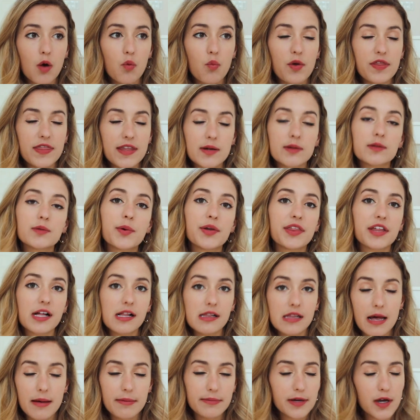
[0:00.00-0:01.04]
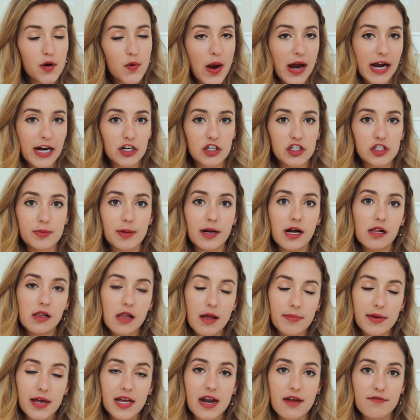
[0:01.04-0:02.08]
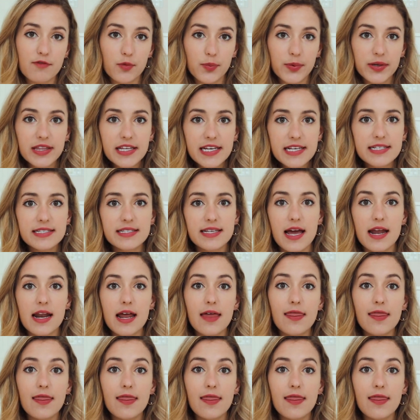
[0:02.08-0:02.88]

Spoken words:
when they were with Columbia Records, but Columbia never released it.